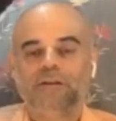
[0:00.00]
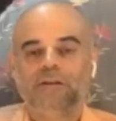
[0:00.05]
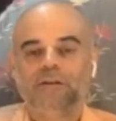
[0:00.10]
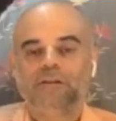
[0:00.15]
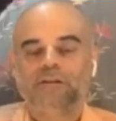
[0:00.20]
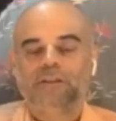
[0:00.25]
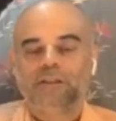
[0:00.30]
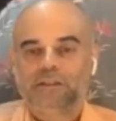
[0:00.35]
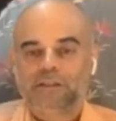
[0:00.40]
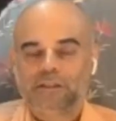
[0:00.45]

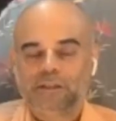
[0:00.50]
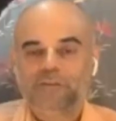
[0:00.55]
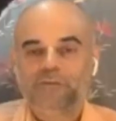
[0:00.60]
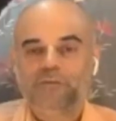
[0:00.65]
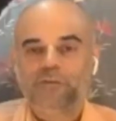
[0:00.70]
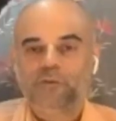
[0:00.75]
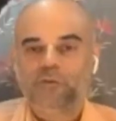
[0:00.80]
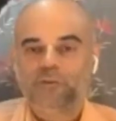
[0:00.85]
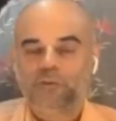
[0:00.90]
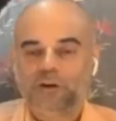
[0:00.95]
Just say a
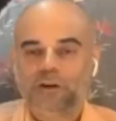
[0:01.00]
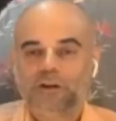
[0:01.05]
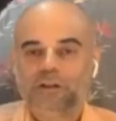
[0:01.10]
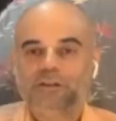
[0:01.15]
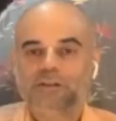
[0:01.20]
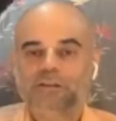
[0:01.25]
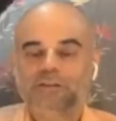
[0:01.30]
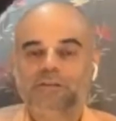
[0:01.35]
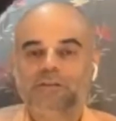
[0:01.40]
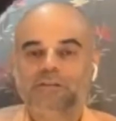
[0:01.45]
few
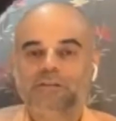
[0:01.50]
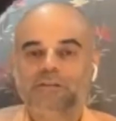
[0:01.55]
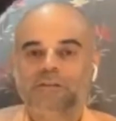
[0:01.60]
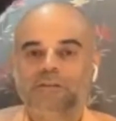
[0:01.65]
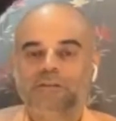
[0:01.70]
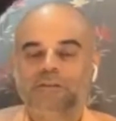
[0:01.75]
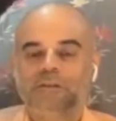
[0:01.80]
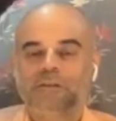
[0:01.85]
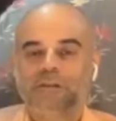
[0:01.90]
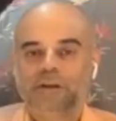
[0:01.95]
words.
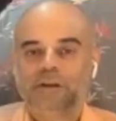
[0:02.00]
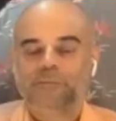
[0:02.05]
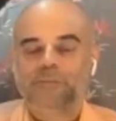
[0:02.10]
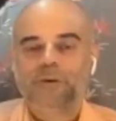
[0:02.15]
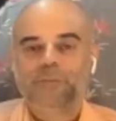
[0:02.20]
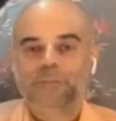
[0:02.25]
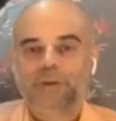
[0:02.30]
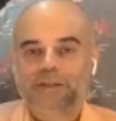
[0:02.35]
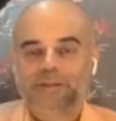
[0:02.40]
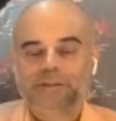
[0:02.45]
Give me
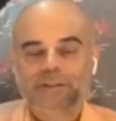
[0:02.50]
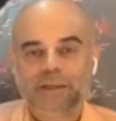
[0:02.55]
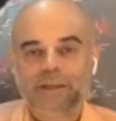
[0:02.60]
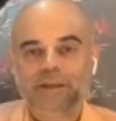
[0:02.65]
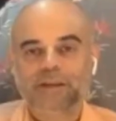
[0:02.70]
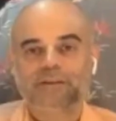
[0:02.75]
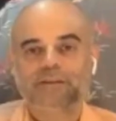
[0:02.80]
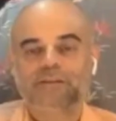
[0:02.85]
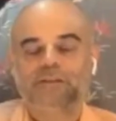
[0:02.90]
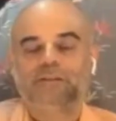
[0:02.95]

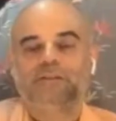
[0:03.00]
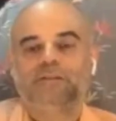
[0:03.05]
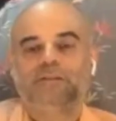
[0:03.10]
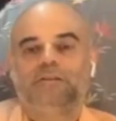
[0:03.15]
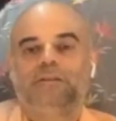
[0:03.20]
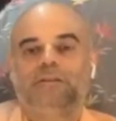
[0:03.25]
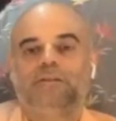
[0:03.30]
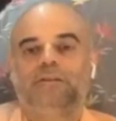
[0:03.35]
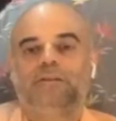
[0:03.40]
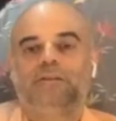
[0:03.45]
blessings.
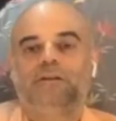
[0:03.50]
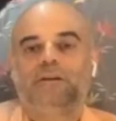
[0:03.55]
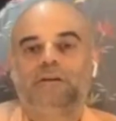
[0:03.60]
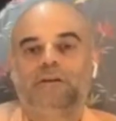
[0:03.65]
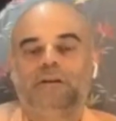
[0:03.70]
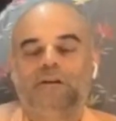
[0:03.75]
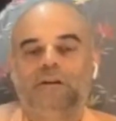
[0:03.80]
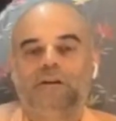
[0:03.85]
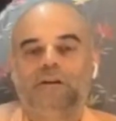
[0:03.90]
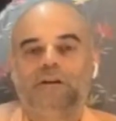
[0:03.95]

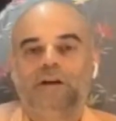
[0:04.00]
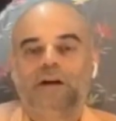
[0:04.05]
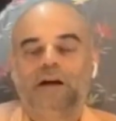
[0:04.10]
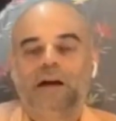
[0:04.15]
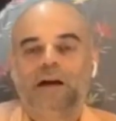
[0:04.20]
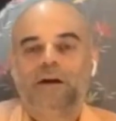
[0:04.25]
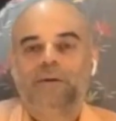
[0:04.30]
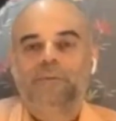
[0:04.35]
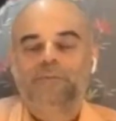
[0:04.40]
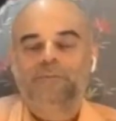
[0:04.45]

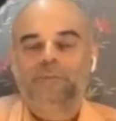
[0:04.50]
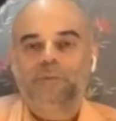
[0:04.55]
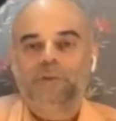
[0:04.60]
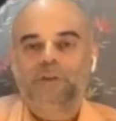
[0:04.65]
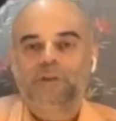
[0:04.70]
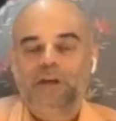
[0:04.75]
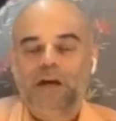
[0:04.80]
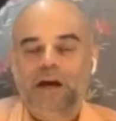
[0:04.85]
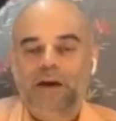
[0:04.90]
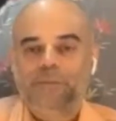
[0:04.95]
I'm
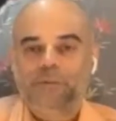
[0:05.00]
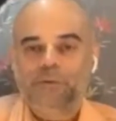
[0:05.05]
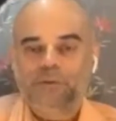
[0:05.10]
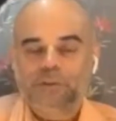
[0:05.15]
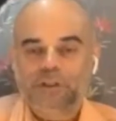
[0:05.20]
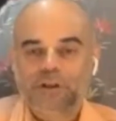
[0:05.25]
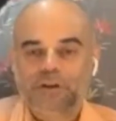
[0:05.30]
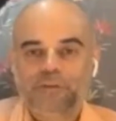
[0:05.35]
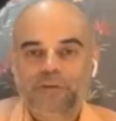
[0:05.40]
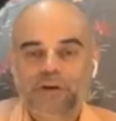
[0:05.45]
your
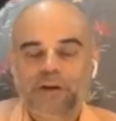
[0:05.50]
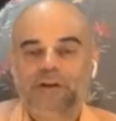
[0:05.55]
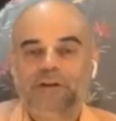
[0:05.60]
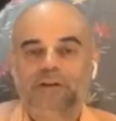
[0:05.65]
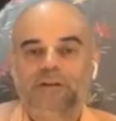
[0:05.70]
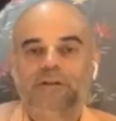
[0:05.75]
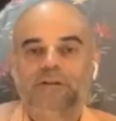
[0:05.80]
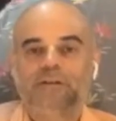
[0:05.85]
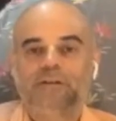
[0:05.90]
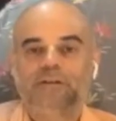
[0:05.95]
servant.
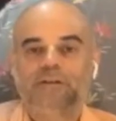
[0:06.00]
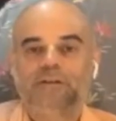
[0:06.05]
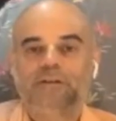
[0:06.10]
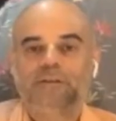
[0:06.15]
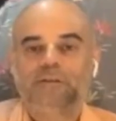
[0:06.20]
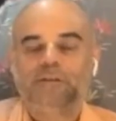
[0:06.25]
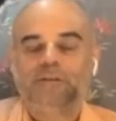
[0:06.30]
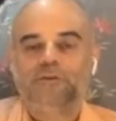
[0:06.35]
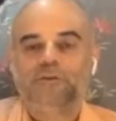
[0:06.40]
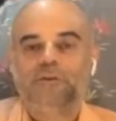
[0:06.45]

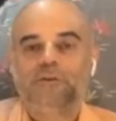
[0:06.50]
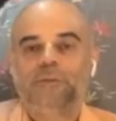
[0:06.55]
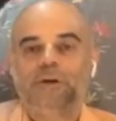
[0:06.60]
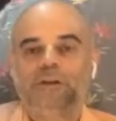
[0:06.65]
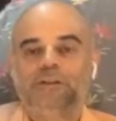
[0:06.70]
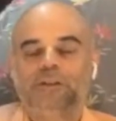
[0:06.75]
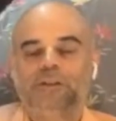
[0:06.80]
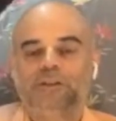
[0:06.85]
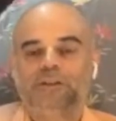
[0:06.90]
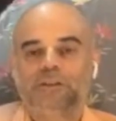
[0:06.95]
You are my
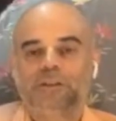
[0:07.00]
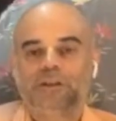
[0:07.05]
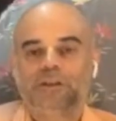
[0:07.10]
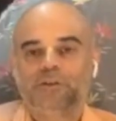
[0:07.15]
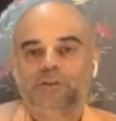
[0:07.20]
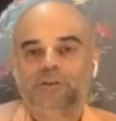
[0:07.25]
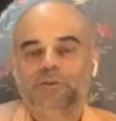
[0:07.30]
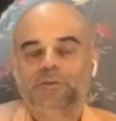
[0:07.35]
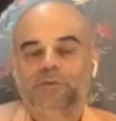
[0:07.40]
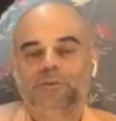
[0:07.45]
Shiksha
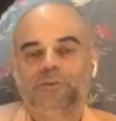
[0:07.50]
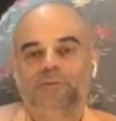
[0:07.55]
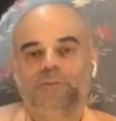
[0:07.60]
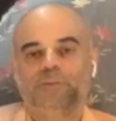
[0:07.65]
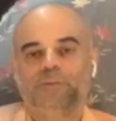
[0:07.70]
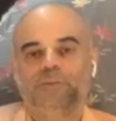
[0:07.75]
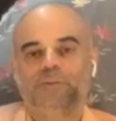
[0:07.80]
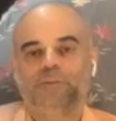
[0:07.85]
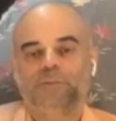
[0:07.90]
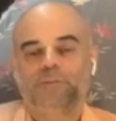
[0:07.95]
Guru.
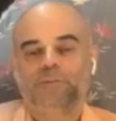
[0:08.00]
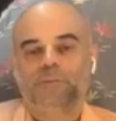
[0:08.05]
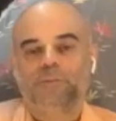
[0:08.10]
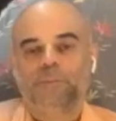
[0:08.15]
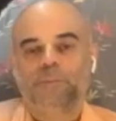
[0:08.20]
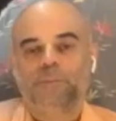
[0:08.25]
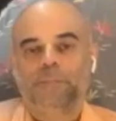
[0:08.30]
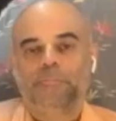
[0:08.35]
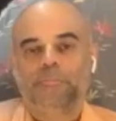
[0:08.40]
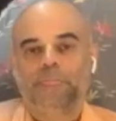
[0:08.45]

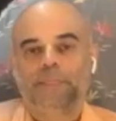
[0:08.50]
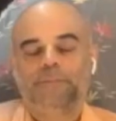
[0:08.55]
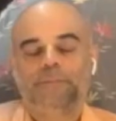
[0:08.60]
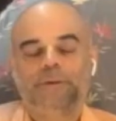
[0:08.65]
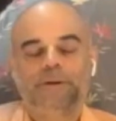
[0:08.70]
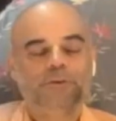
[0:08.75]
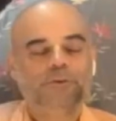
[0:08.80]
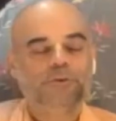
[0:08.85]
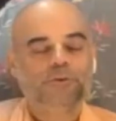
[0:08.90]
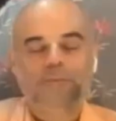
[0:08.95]

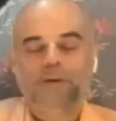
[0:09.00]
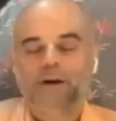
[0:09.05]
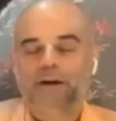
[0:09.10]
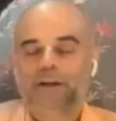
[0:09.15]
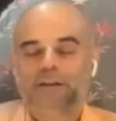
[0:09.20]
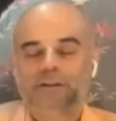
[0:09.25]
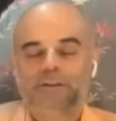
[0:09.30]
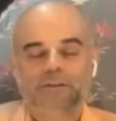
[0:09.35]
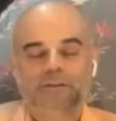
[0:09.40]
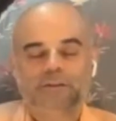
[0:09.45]
But Guru
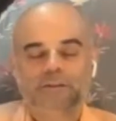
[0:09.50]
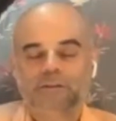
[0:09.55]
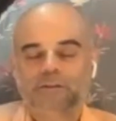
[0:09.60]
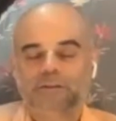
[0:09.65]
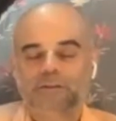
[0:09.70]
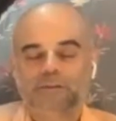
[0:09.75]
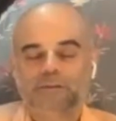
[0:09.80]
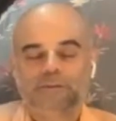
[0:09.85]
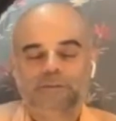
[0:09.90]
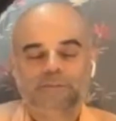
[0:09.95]
Maharaj,
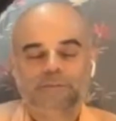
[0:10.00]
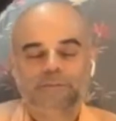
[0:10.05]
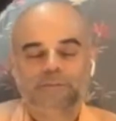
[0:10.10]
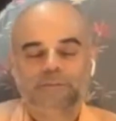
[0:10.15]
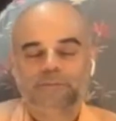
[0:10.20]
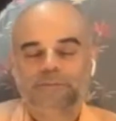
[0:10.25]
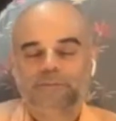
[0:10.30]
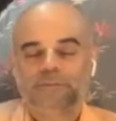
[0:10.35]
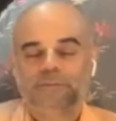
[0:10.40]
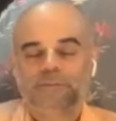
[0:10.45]

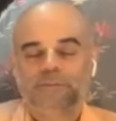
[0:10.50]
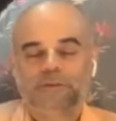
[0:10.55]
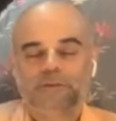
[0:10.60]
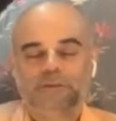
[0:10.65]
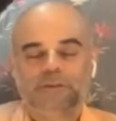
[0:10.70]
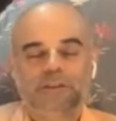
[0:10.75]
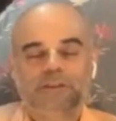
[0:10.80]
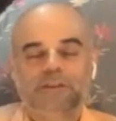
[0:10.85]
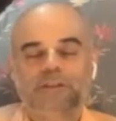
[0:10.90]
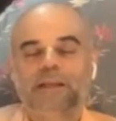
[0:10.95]

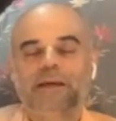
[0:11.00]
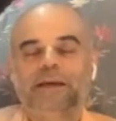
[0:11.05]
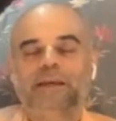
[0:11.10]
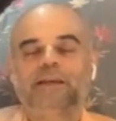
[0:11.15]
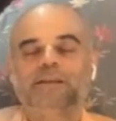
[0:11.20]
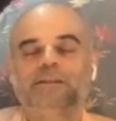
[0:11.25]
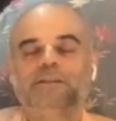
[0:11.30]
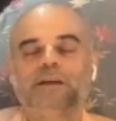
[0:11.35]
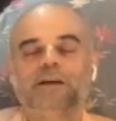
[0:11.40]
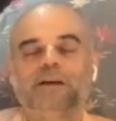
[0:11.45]
just like
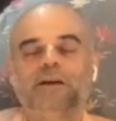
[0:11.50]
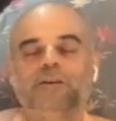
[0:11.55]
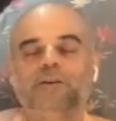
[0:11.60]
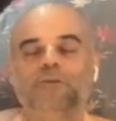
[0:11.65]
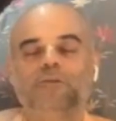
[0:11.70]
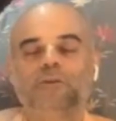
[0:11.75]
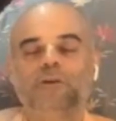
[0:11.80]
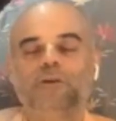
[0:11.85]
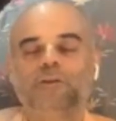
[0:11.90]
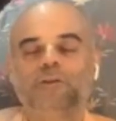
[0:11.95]
he's taken a
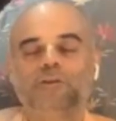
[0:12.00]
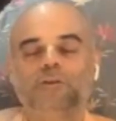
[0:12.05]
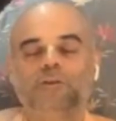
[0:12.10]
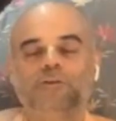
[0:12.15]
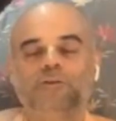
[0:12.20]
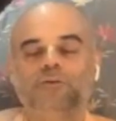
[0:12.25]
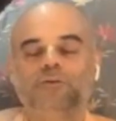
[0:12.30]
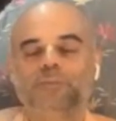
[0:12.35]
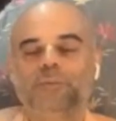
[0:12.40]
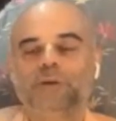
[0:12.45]
vow not
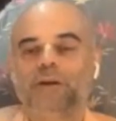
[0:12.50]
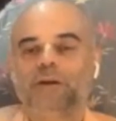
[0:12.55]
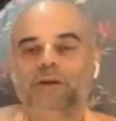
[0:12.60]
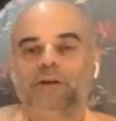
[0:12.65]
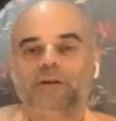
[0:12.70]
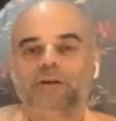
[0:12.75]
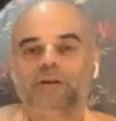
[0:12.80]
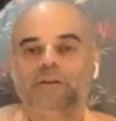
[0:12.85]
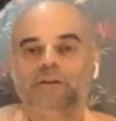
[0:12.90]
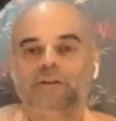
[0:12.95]
to speak,
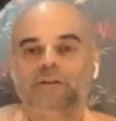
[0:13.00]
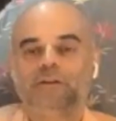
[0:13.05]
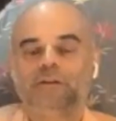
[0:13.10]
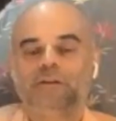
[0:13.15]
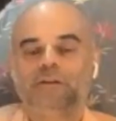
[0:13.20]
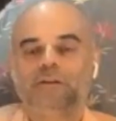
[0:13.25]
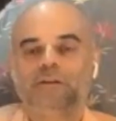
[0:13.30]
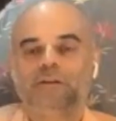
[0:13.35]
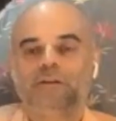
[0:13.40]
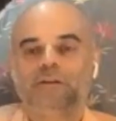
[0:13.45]

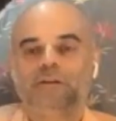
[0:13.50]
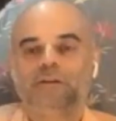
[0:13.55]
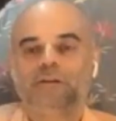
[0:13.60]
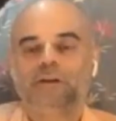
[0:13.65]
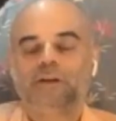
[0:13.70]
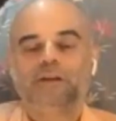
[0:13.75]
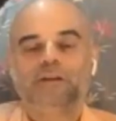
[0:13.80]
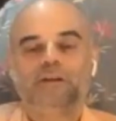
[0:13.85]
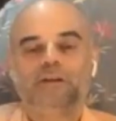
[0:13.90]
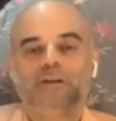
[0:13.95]

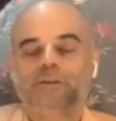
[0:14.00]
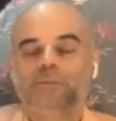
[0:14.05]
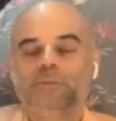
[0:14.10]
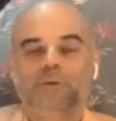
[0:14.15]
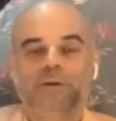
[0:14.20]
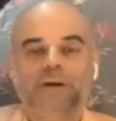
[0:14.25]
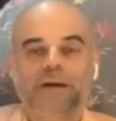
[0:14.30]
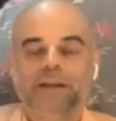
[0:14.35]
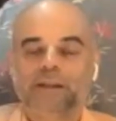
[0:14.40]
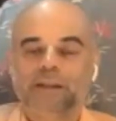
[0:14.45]
he didn't
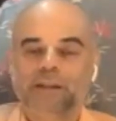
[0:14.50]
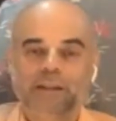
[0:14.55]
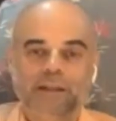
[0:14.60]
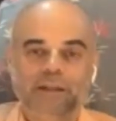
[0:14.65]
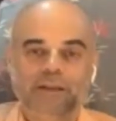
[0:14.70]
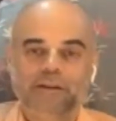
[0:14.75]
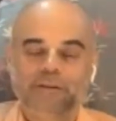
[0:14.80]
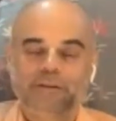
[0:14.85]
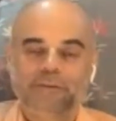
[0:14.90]
spoke anything.